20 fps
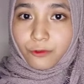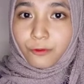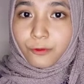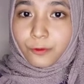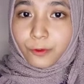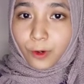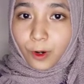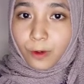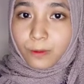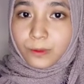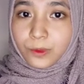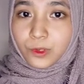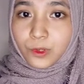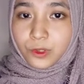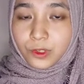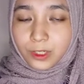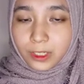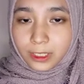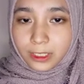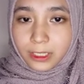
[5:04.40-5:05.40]
from
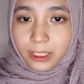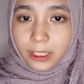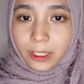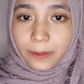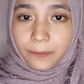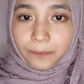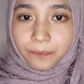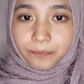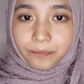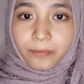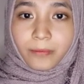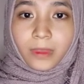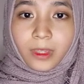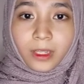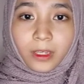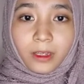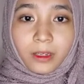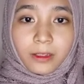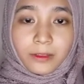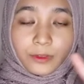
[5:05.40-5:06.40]
society.
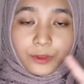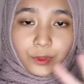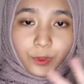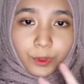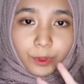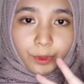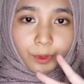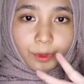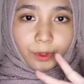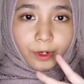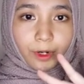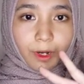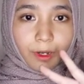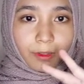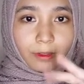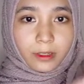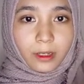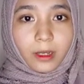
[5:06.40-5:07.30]
Third,